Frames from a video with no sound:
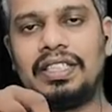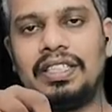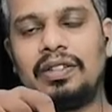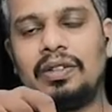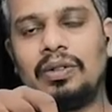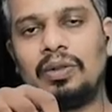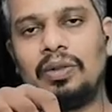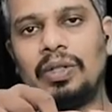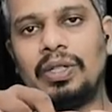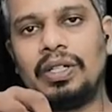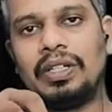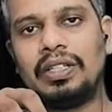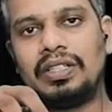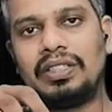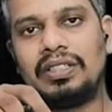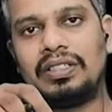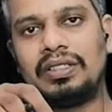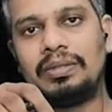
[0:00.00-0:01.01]
it will
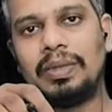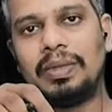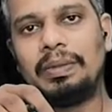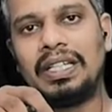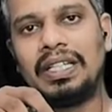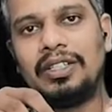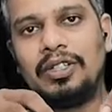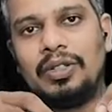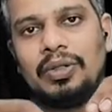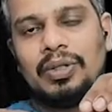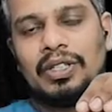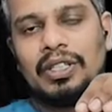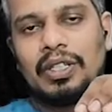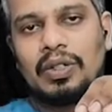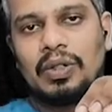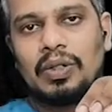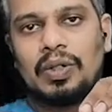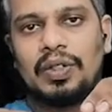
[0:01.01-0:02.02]
maybe due to
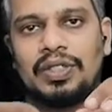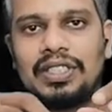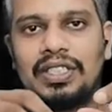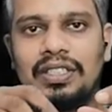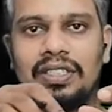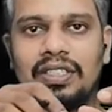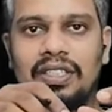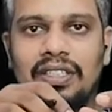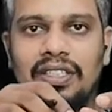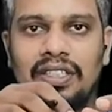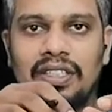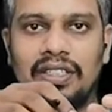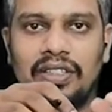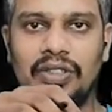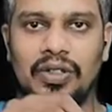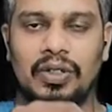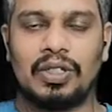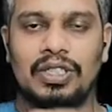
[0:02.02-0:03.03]
the collision or
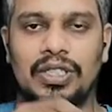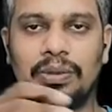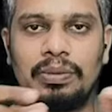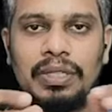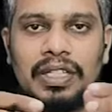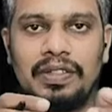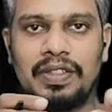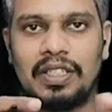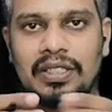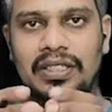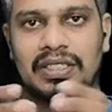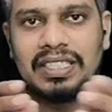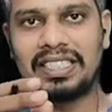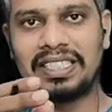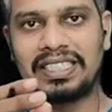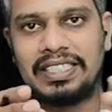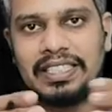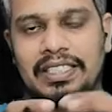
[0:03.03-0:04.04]
collision between the
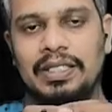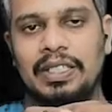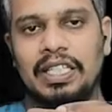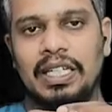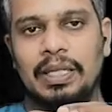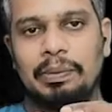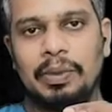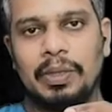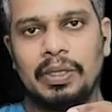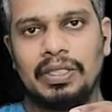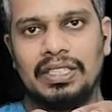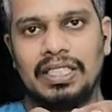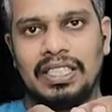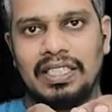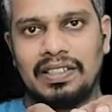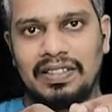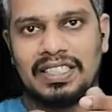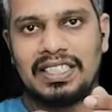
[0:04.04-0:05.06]
successive dipoles,
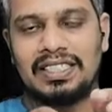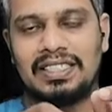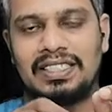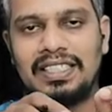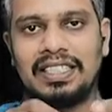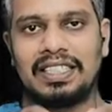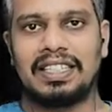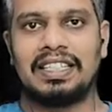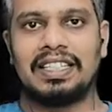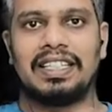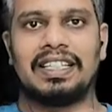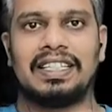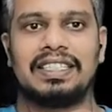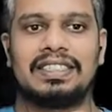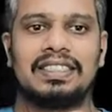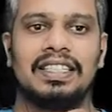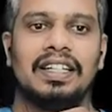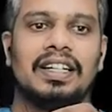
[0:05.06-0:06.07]
it will just
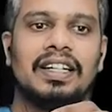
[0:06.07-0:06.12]
relax.